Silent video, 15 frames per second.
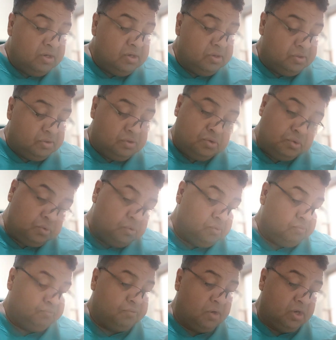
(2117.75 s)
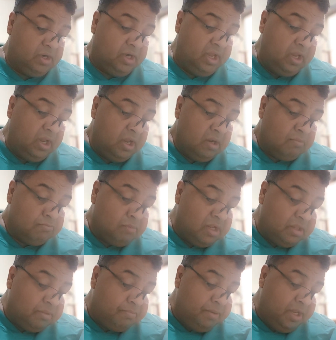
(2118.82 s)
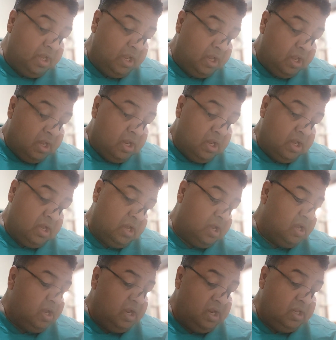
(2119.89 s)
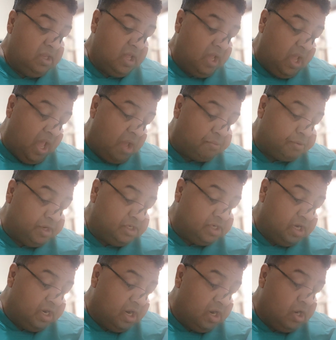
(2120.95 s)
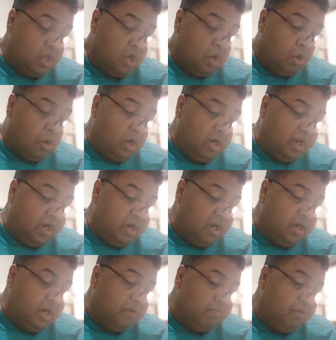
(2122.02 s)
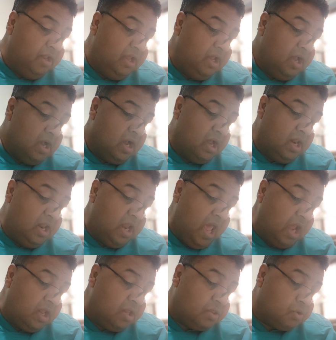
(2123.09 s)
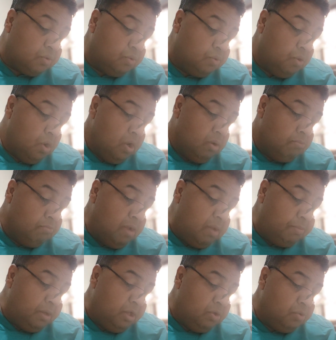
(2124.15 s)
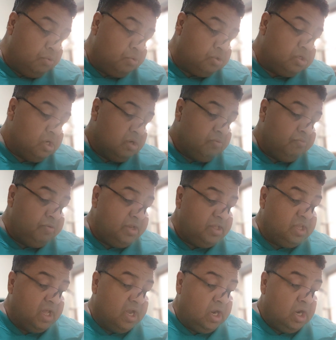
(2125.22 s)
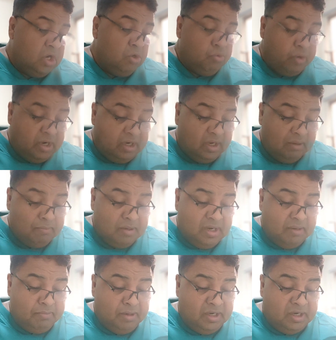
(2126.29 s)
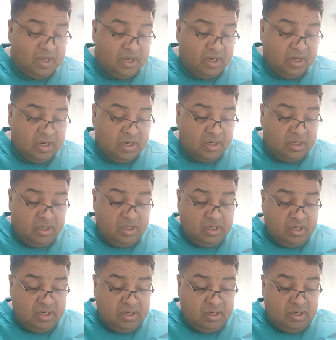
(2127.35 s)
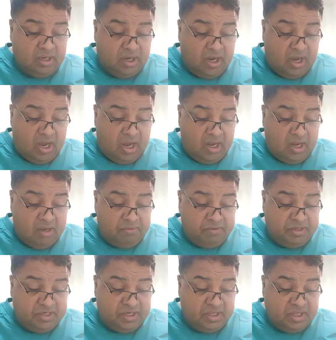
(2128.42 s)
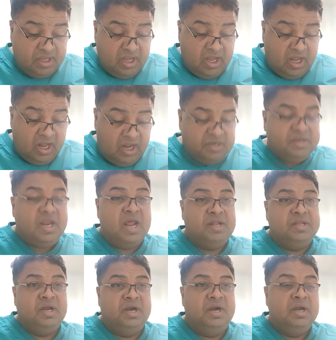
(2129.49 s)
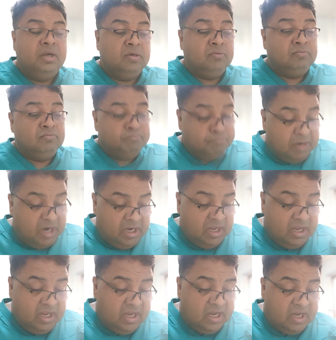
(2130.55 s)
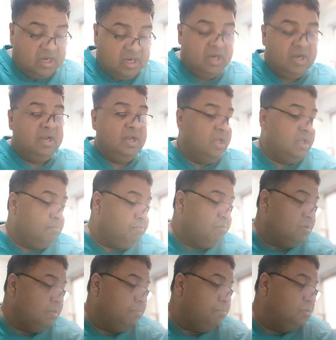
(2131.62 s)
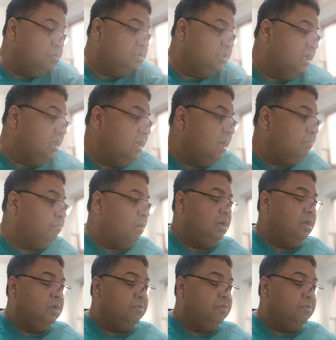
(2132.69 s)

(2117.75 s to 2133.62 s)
to 40 must be in the average adult. Alternatively, a leg screw may be used with the 20 millimeter which is untethered. But here, for the posterior point of